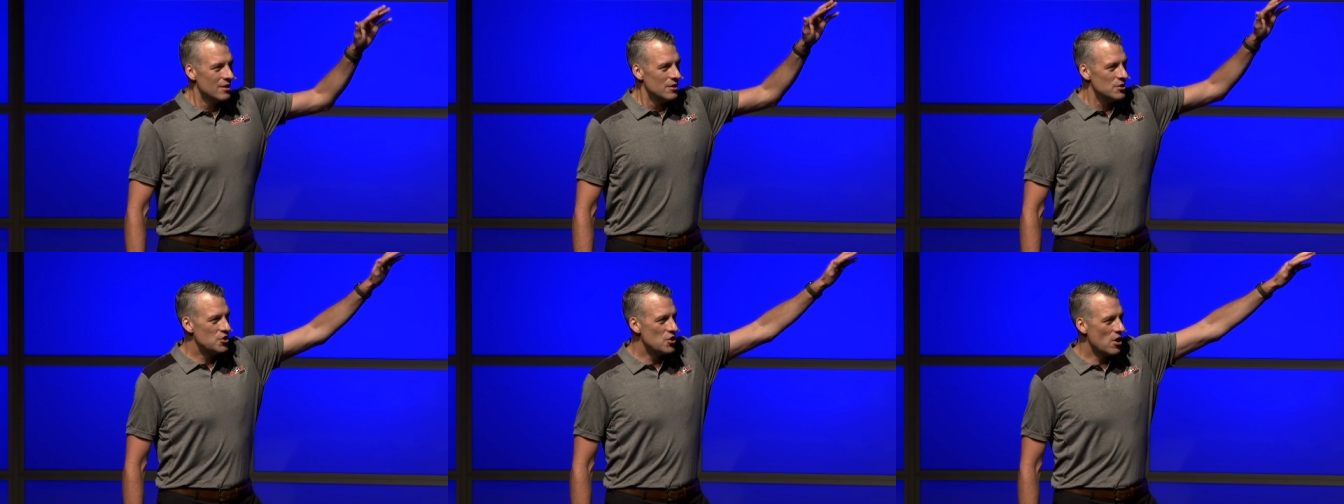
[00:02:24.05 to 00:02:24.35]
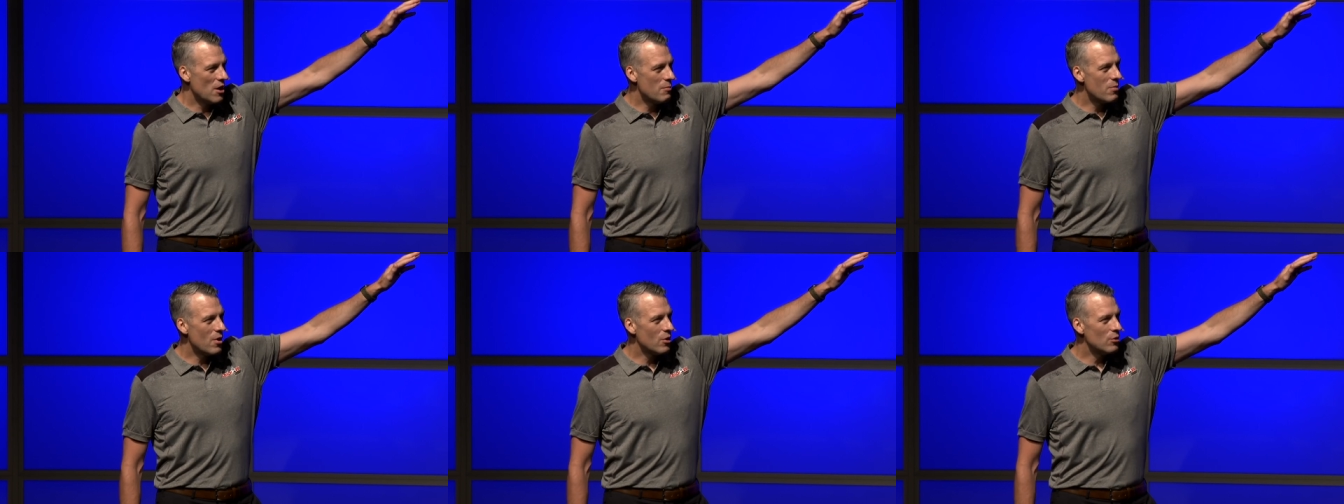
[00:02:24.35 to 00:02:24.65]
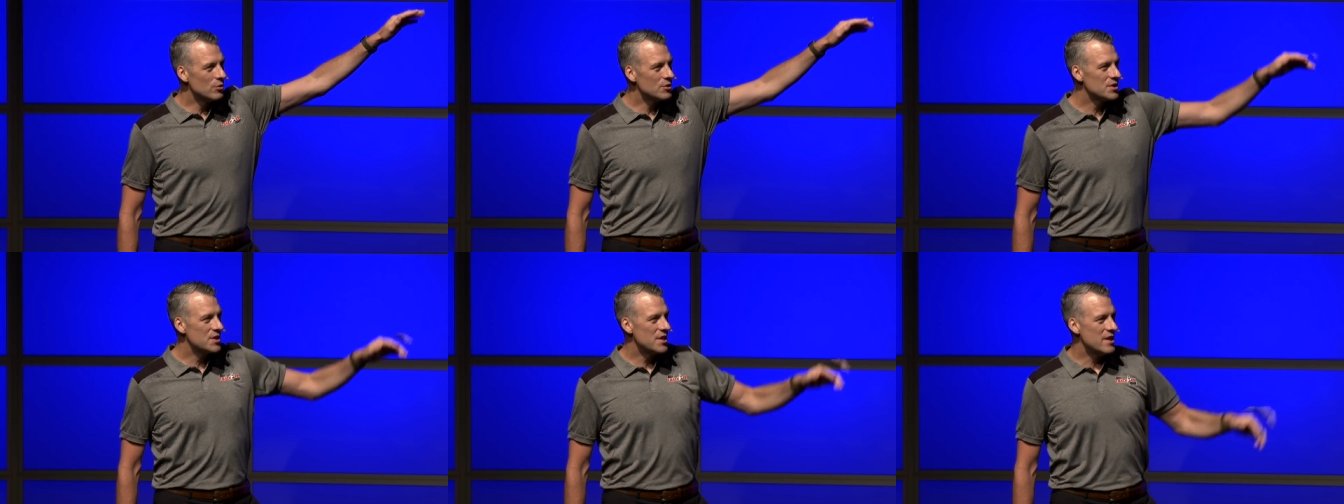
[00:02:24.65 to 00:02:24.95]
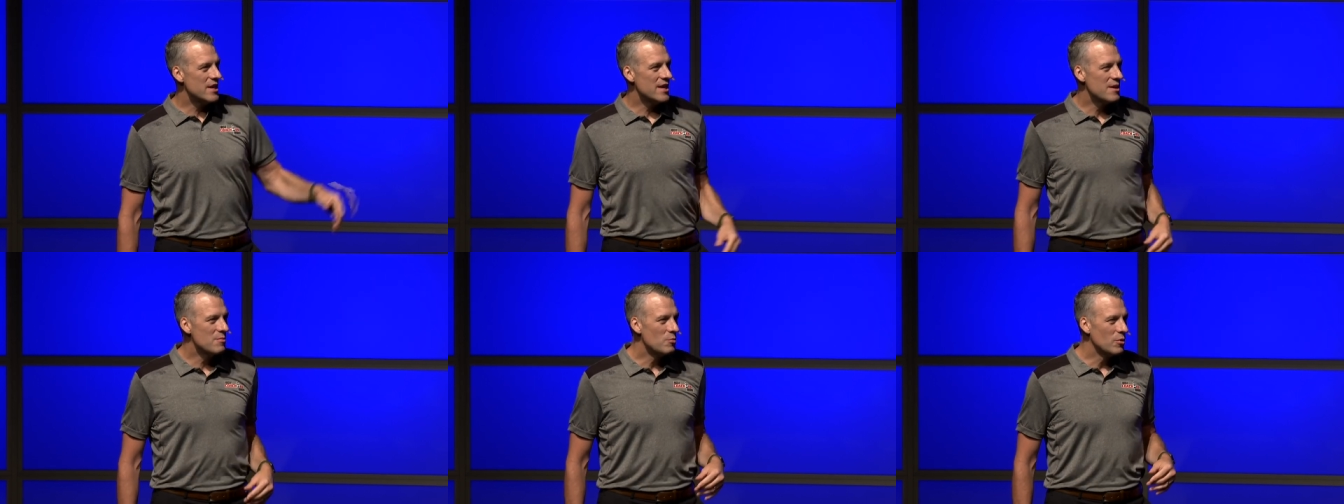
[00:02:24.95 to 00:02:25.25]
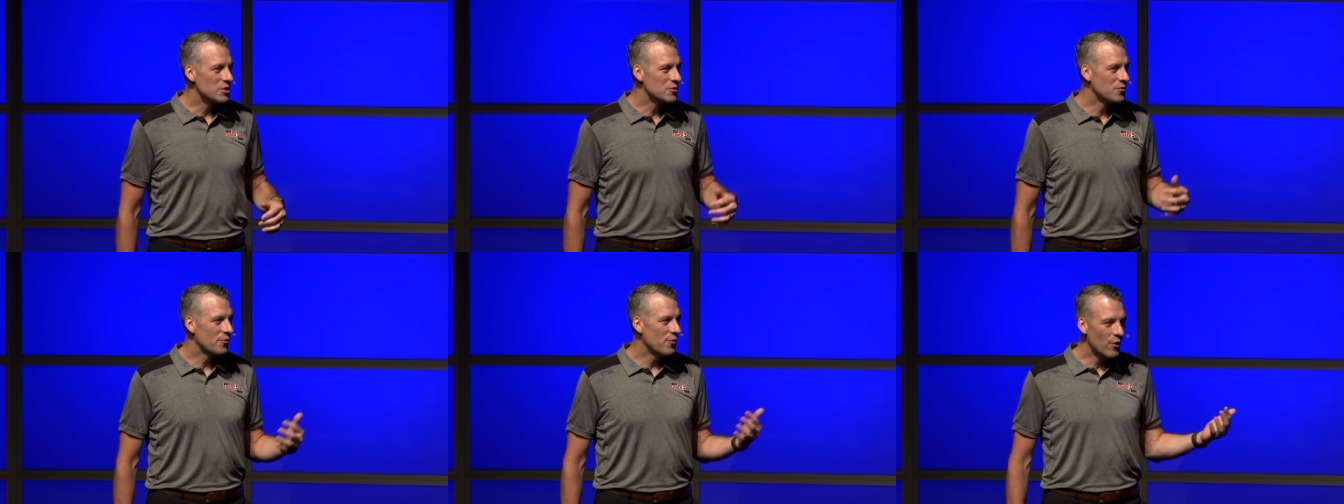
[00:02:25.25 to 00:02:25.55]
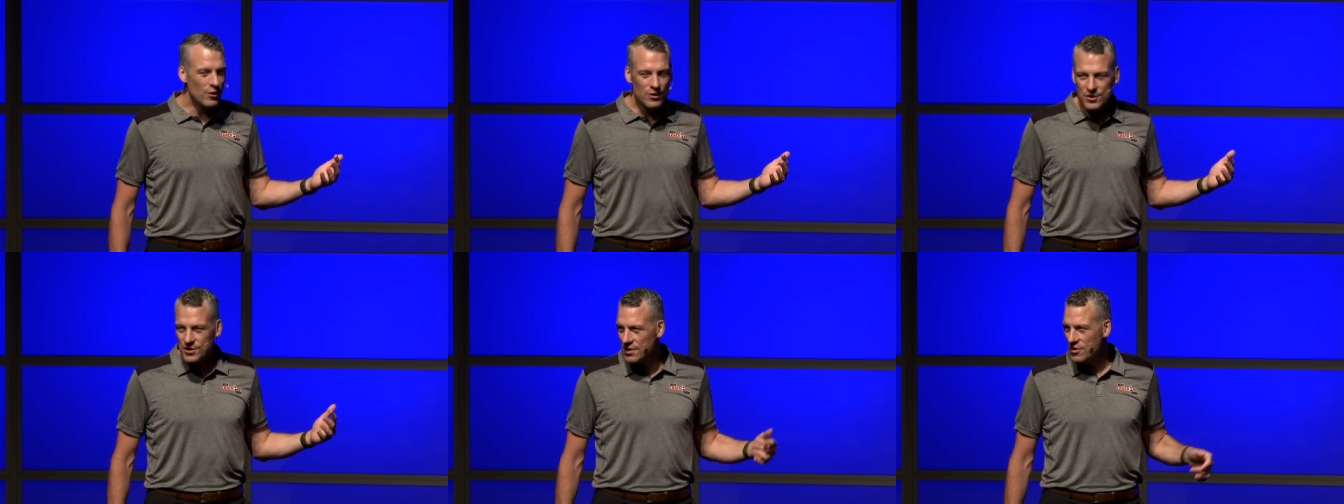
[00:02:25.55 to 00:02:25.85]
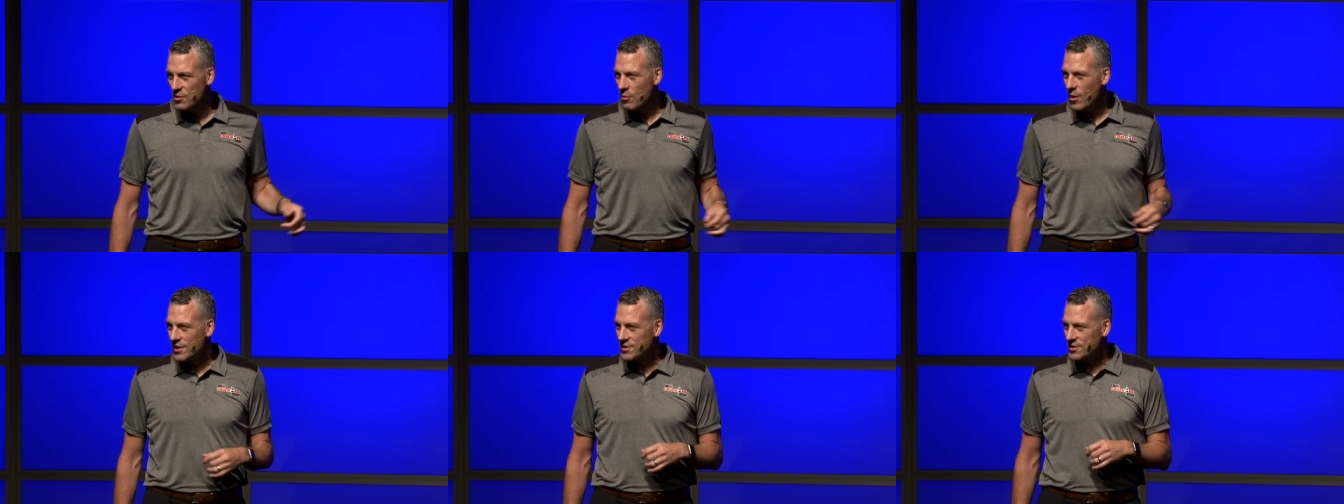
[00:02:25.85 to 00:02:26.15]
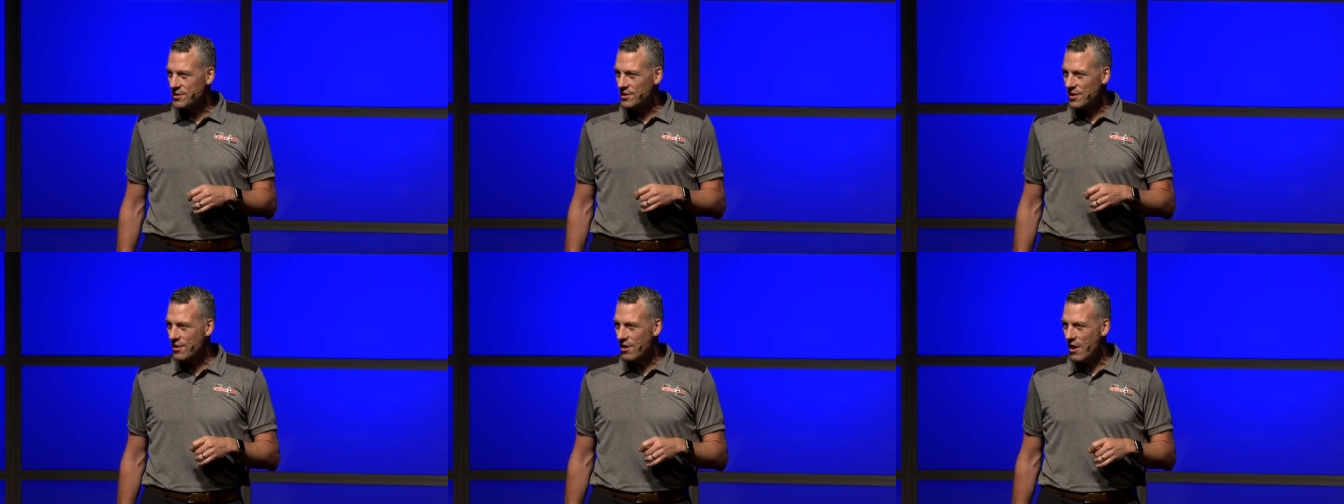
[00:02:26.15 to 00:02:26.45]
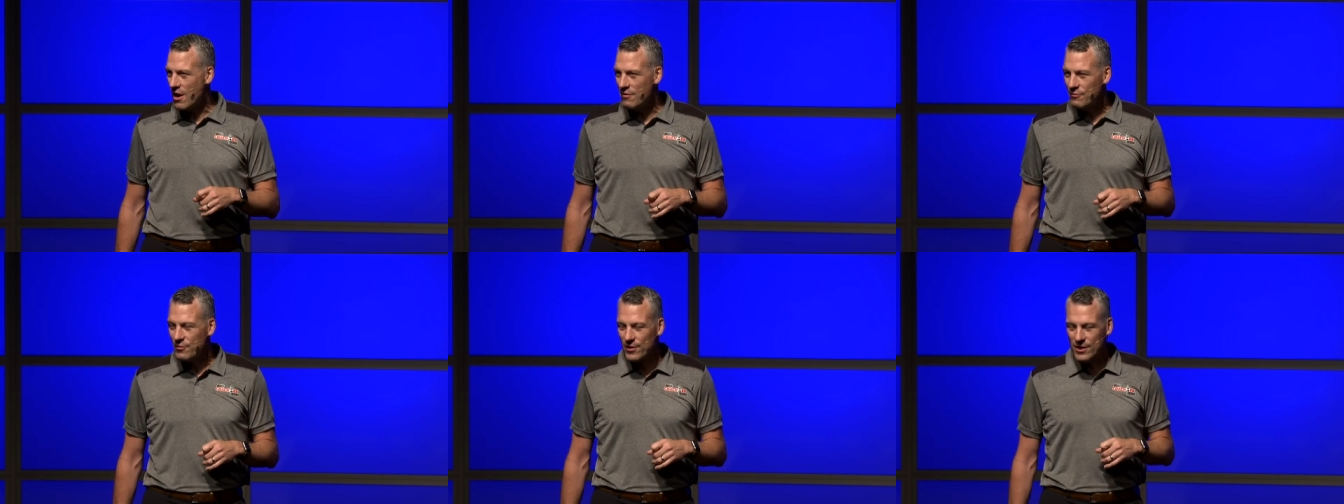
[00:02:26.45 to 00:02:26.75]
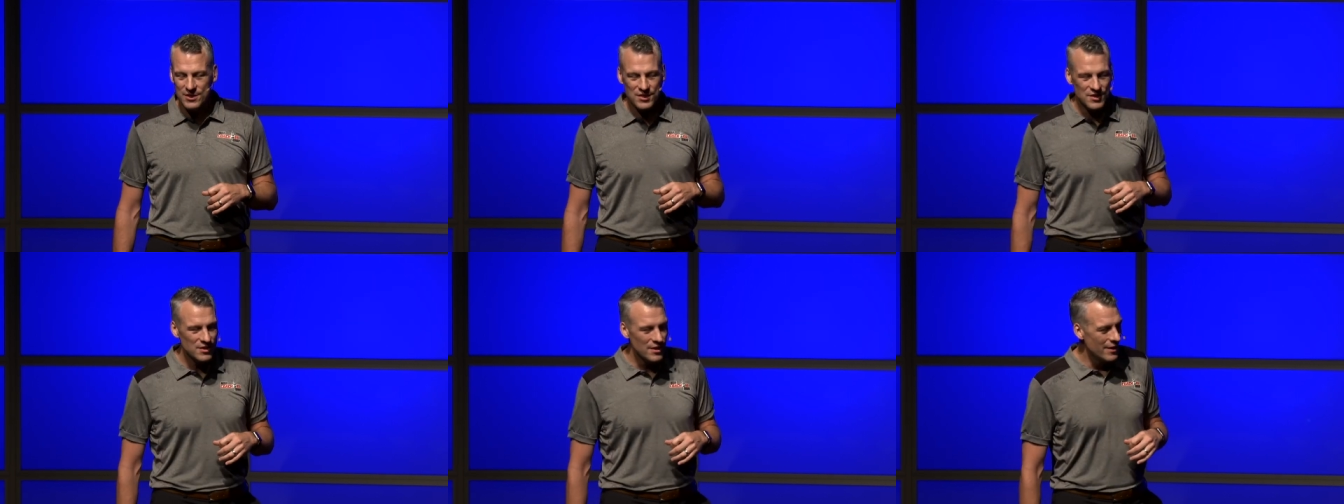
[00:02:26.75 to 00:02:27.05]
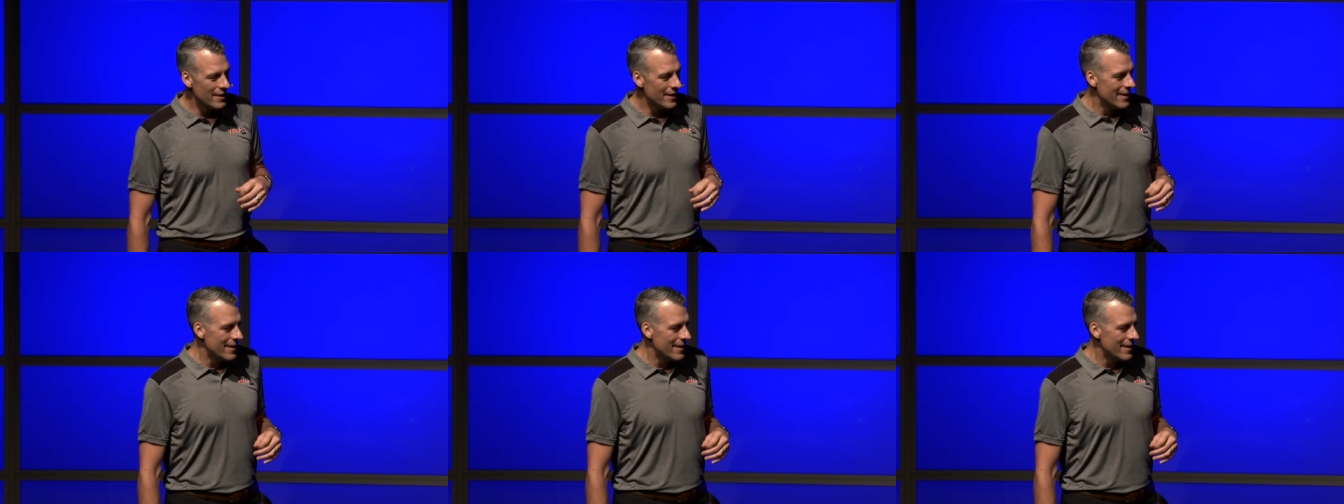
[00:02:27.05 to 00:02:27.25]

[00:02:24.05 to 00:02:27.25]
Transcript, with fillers: Jumbo's team was first in the Western Conference.